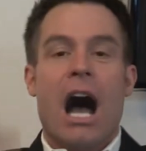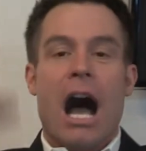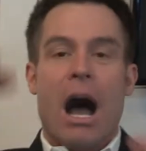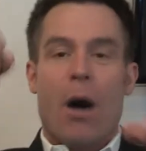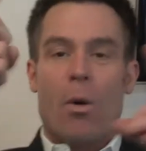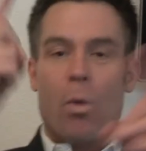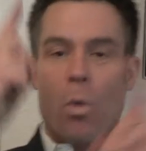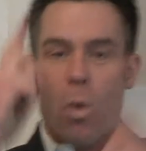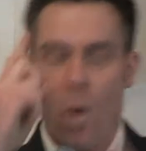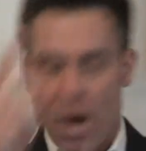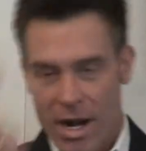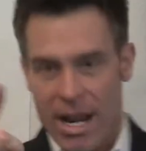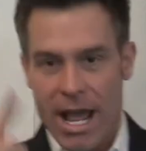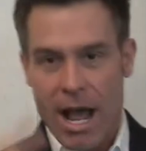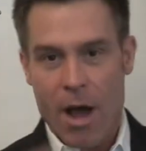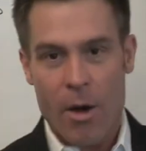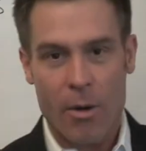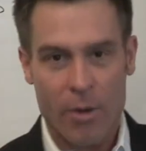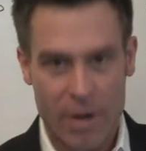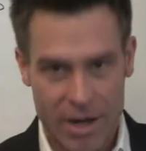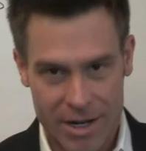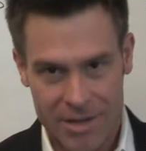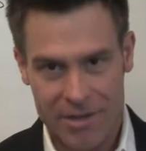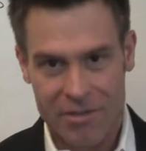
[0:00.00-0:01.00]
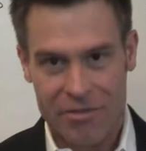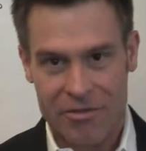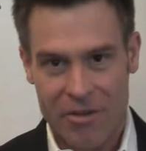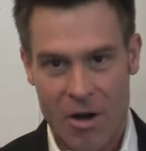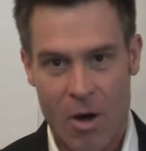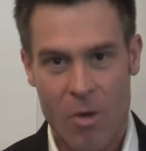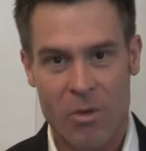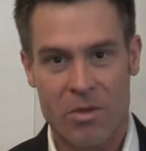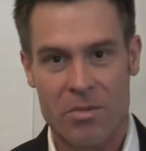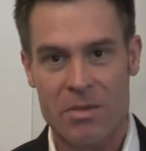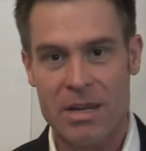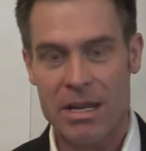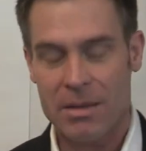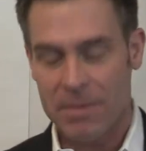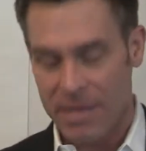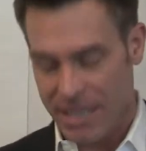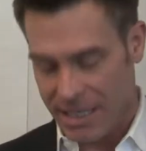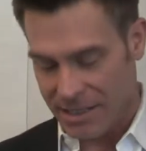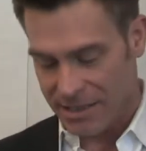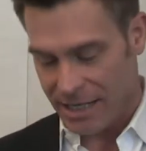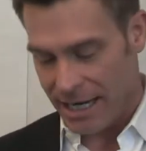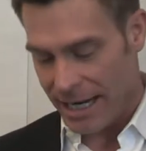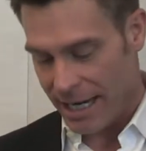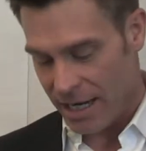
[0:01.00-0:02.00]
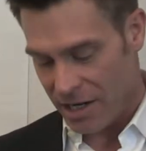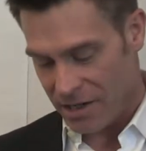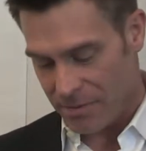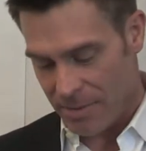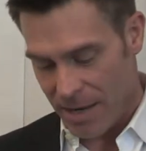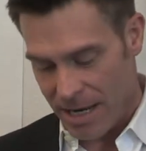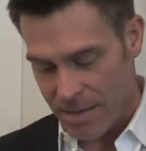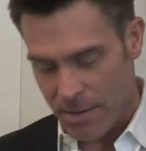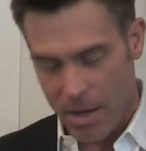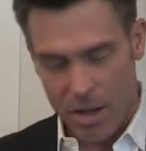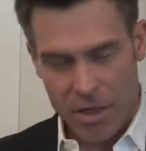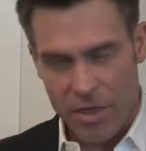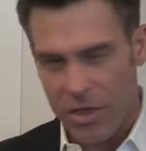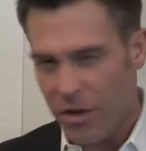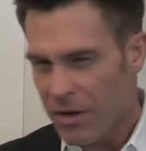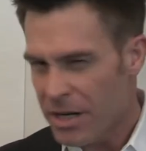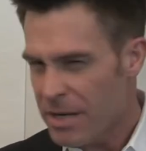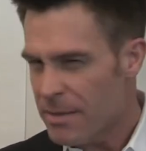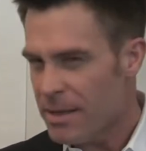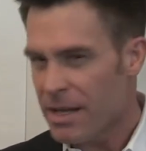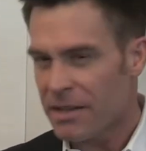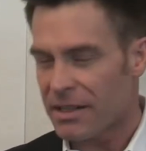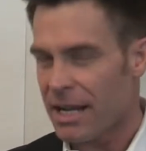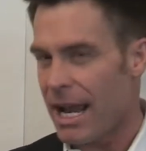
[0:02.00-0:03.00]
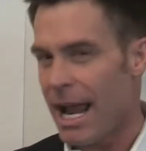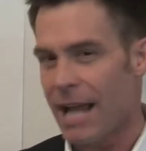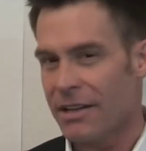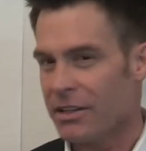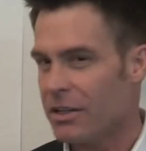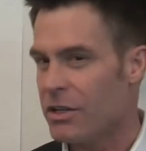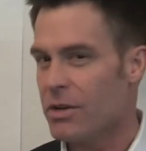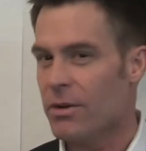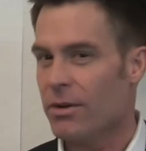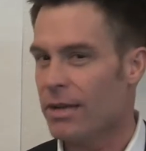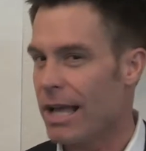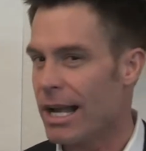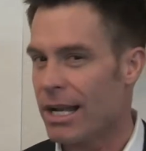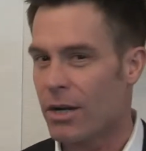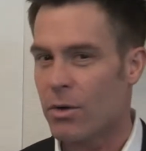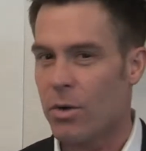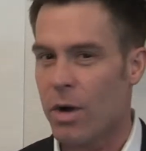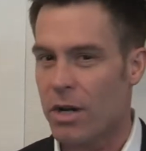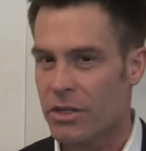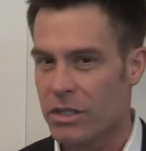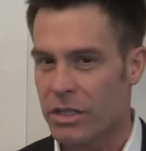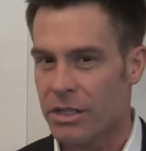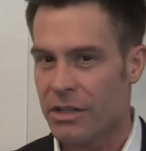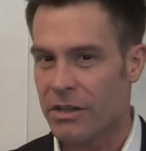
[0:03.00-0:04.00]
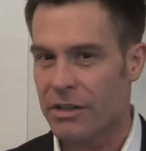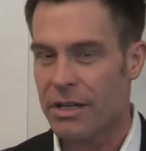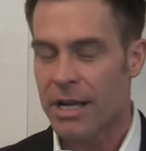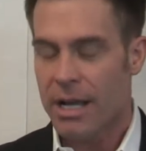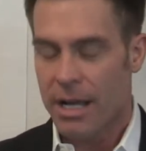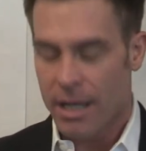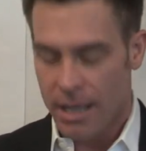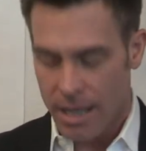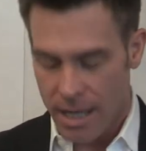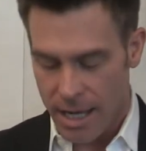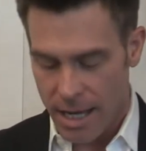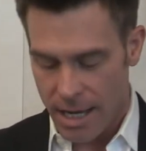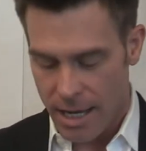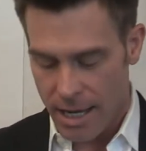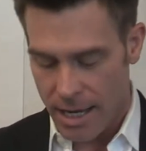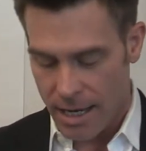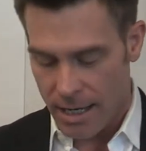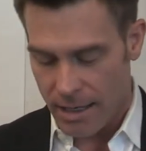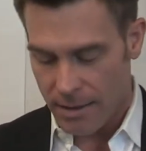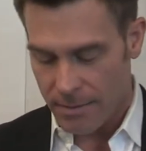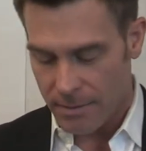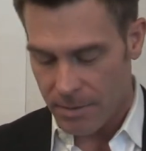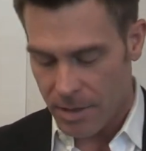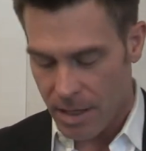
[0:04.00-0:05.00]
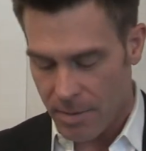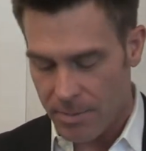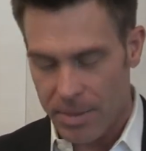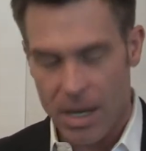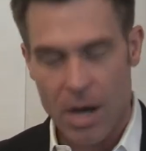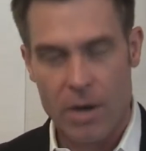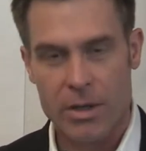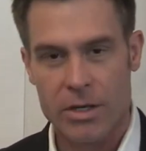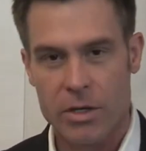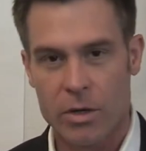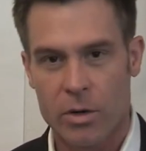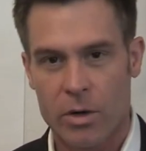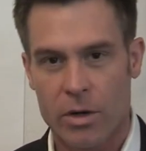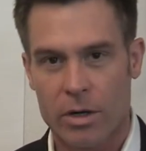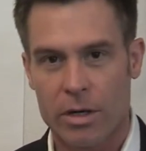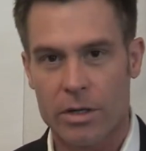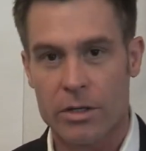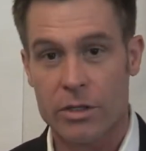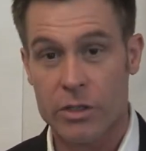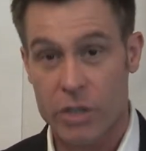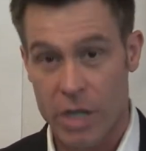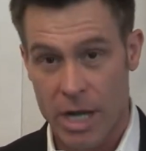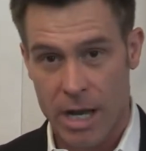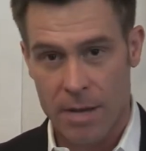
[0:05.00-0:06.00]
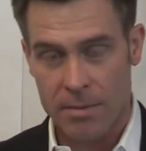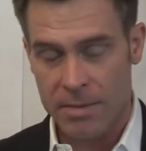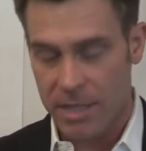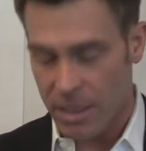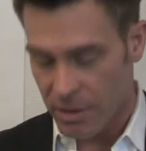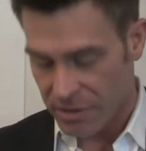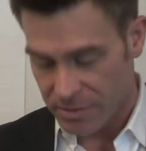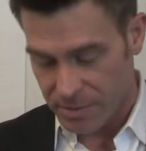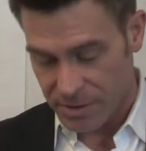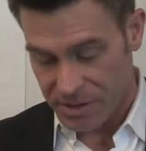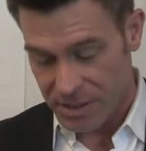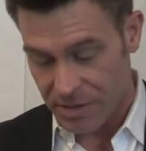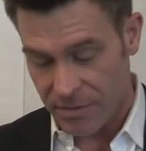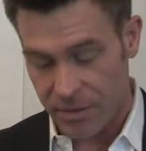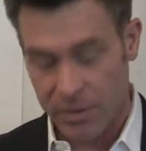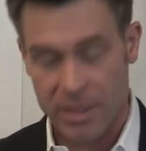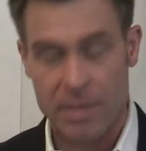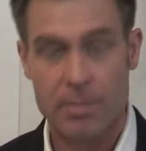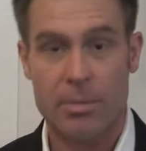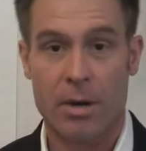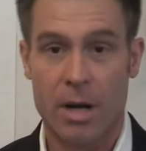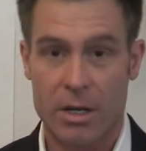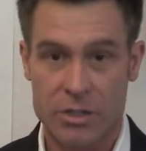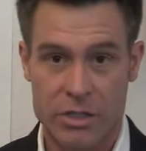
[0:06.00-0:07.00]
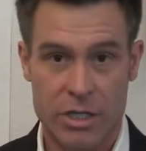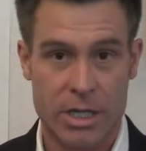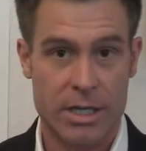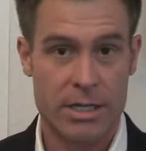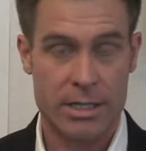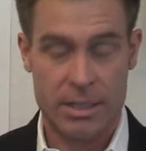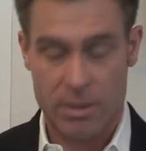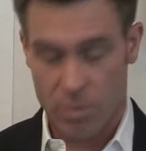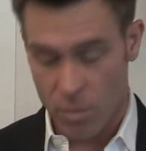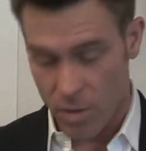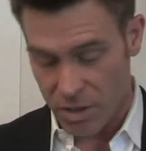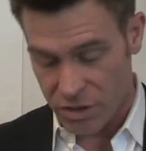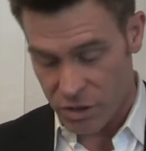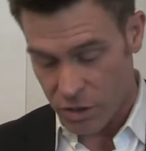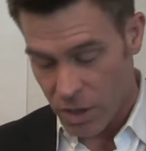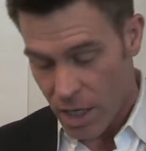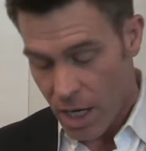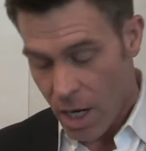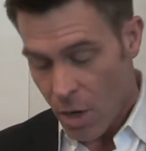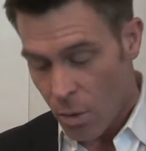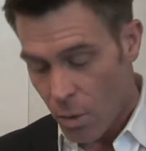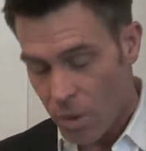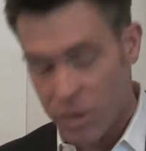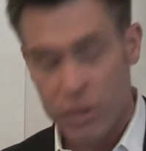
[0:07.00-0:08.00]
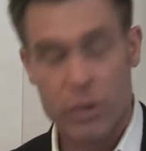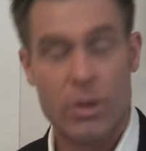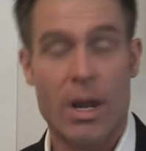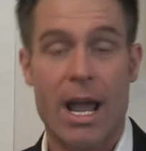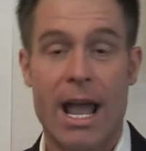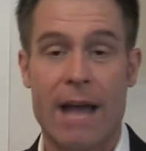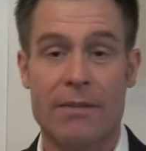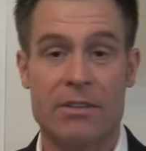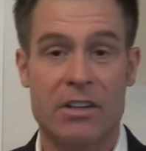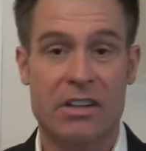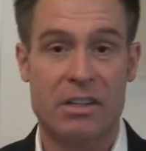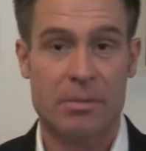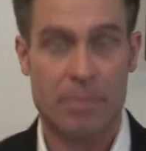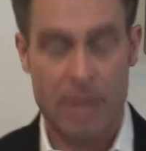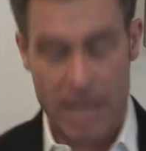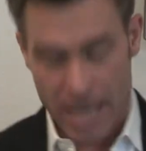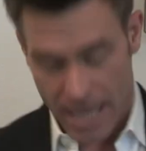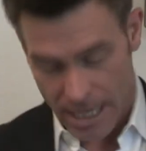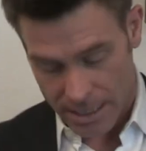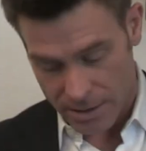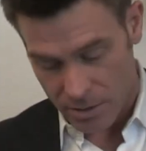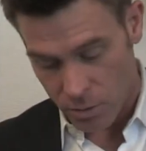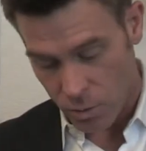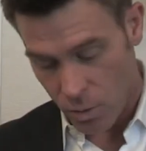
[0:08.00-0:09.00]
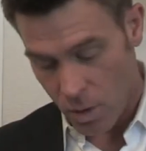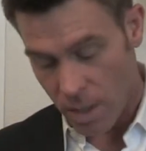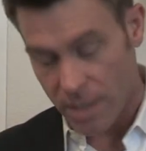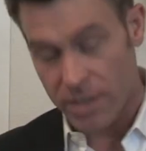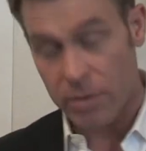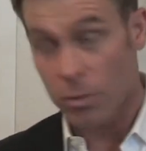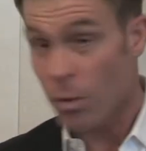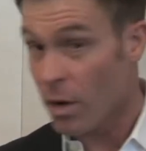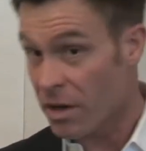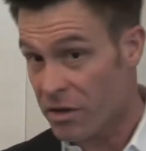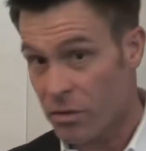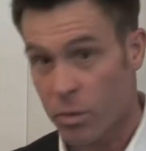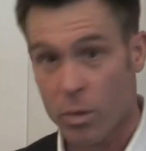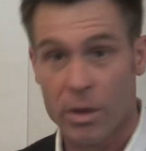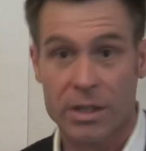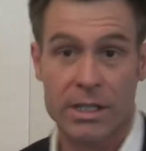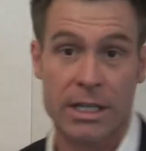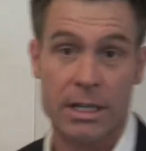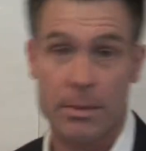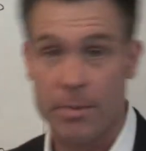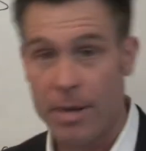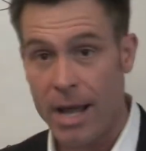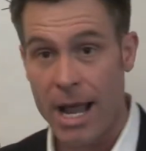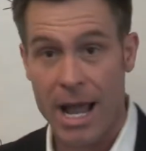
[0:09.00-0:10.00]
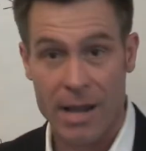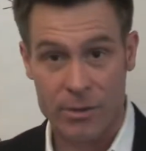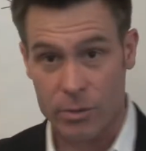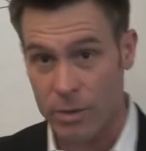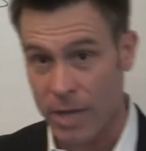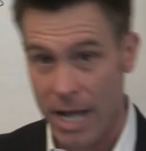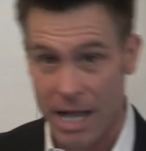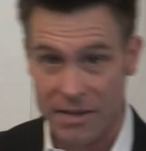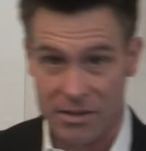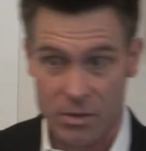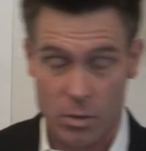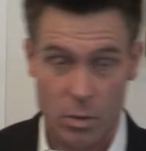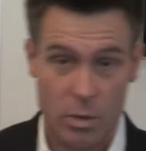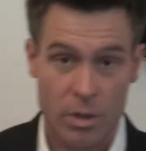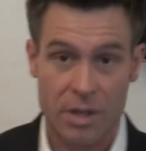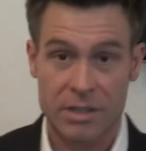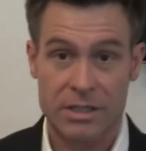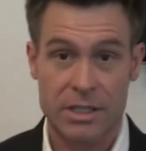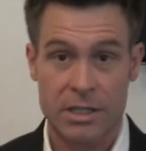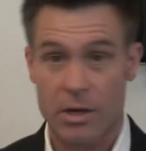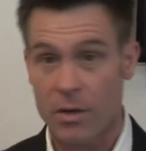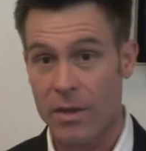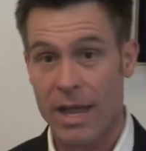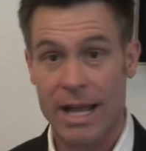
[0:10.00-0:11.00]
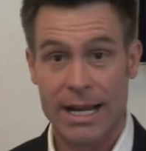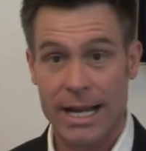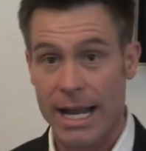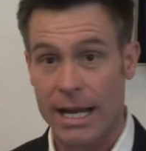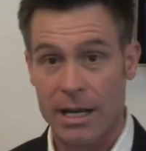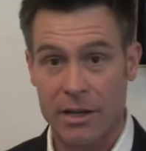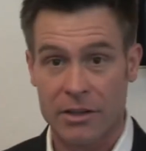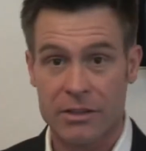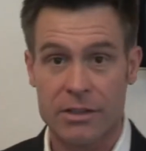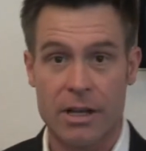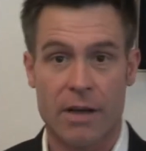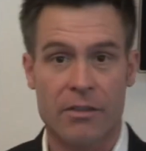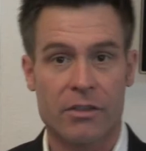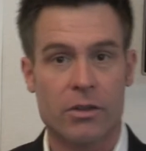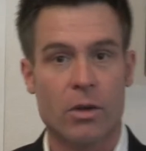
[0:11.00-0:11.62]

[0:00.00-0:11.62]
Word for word: one hour on the phone with me because I got to spend about 30 minutes asking you a lot of questions uh, about your gym, you know, specifically budget and you know, what, you, what you have to spend, what, what's worked in the past, what hasn't worked, you know, that kind of stuff.